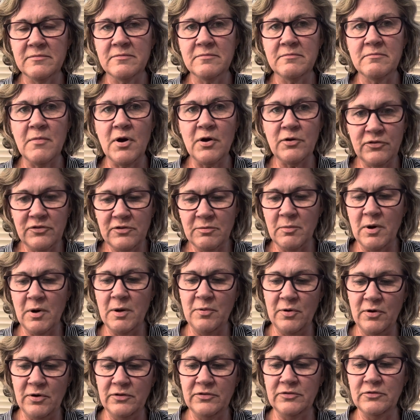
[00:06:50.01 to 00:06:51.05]
most of my
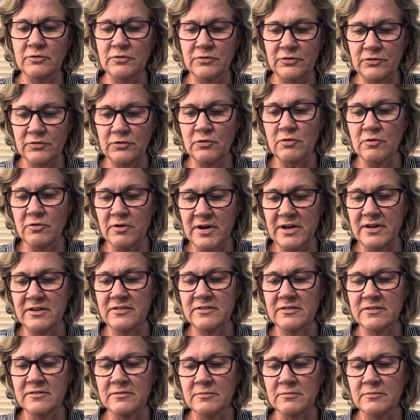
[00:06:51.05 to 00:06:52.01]
personal stories,